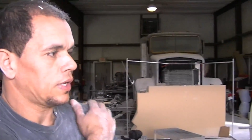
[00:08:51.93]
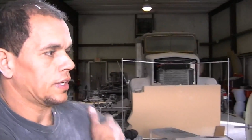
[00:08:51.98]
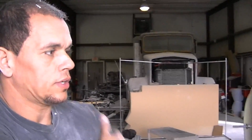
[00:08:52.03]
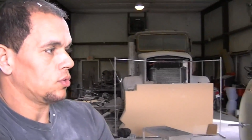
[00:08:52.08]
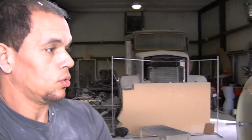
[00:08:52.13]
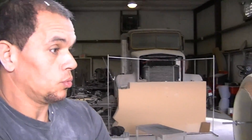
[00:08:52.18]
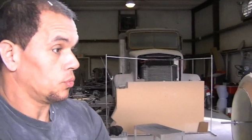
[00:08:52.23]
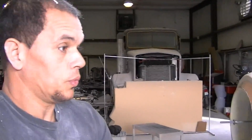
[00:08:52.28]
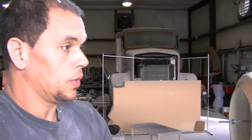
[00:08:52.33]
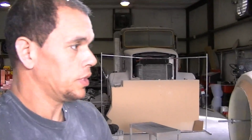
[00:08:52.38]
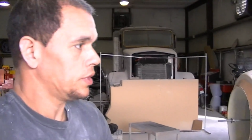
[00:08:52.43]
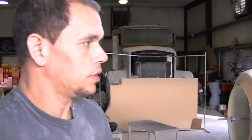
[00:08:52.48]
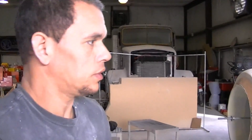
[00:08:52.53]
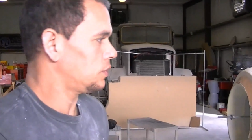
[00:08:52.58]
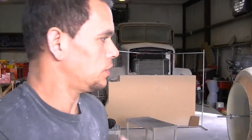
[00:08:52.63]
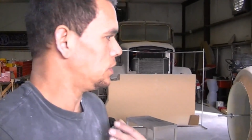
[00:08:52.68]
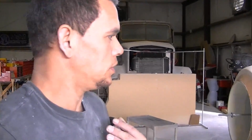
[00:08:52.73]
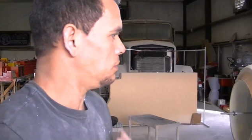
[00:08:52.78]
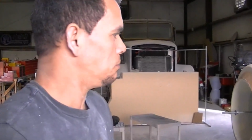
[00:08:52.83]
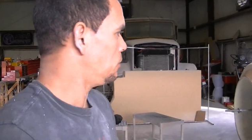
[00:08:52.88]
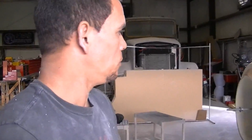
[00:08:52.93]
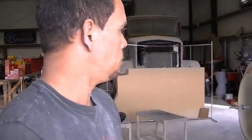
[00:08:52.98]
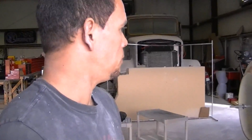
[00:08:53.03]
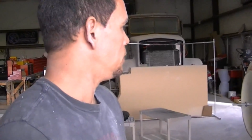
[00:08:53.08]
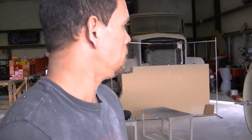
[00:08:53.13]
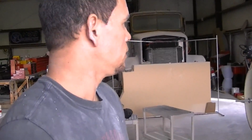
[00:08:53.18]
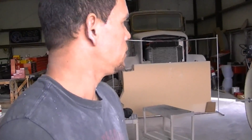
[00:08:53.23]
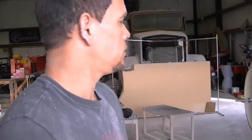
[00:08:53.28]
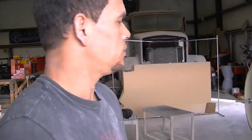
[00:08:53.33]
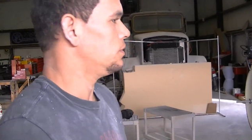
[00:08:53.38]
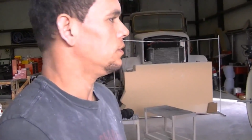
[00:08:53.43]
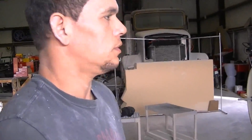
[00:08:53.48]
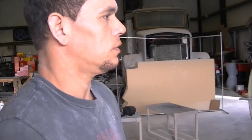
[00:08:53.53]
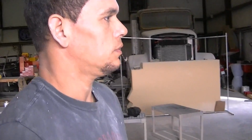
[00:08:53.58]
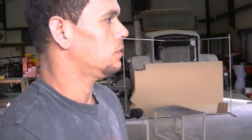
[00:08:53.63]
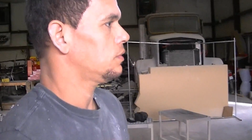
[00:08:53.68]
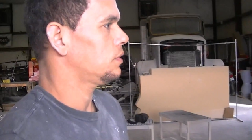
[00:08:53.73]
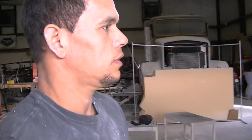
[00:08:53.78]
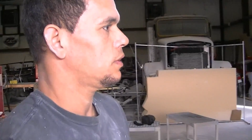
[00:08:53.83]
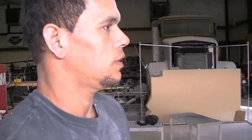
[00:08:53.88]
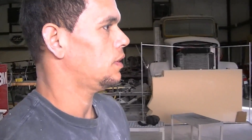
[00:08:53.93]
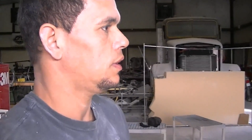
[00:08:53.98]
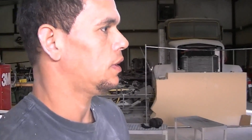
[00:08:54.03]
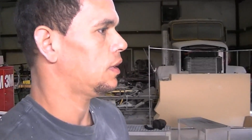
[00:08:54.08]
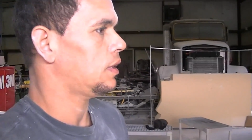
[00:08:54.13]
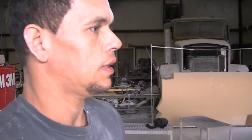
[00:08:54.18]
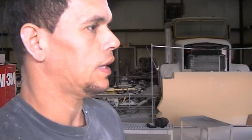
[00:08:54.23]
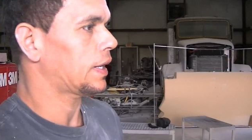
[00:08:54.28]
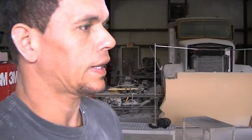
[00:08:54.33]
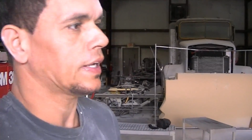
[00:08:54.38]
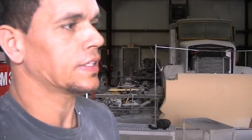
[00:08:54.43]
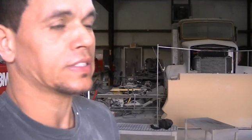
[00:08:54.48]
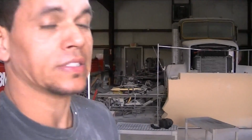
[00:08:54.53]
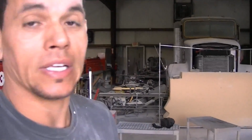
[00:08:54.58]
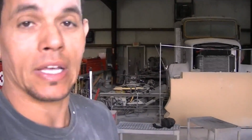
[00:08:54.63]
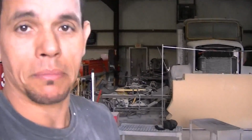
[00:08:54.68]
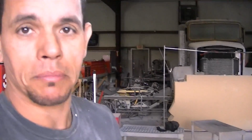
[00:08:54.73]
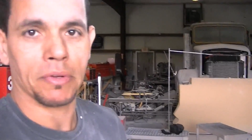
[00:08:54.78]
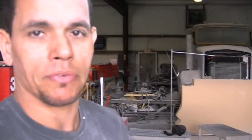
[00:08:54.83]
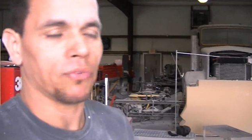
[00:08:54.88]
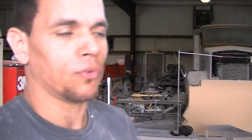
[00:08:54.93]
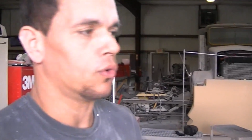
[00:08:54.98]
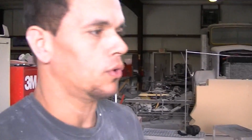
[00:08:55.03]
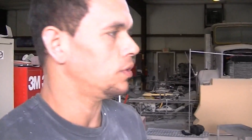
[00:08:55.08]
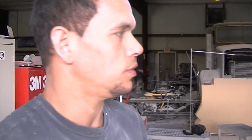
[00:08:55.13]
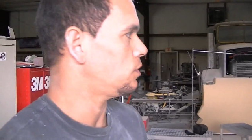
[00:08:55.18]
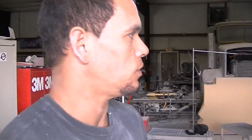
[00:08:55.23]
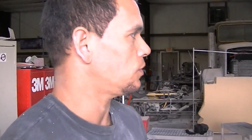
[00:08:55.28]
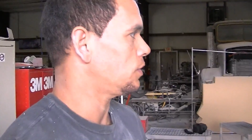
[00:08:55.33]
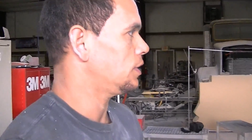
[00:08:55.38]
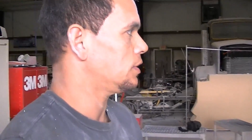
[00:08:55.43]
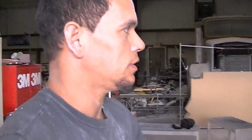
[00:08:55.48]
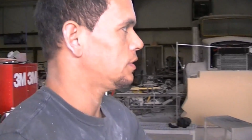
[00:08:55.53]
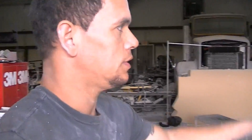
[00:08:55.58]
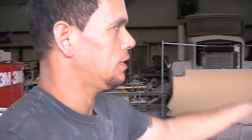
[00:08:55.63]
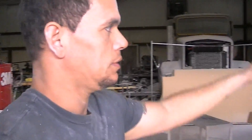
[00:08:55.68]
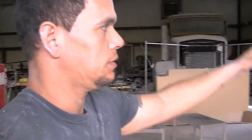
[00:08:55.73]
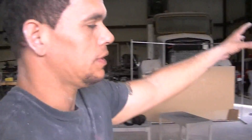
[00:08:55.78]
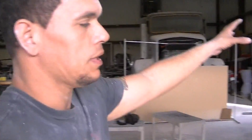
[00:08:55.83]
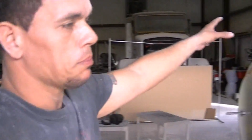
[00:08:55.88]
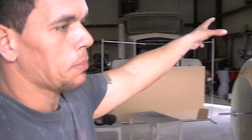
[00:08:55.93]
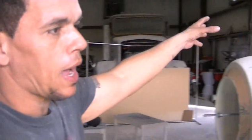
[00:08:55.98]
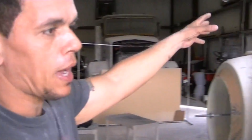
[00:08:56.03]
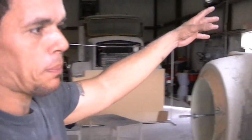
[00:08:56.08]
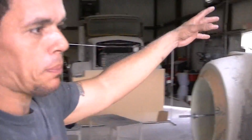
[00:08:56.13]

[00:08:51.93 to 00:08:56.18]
like the original in the movie, you know. Like I said before, you know, the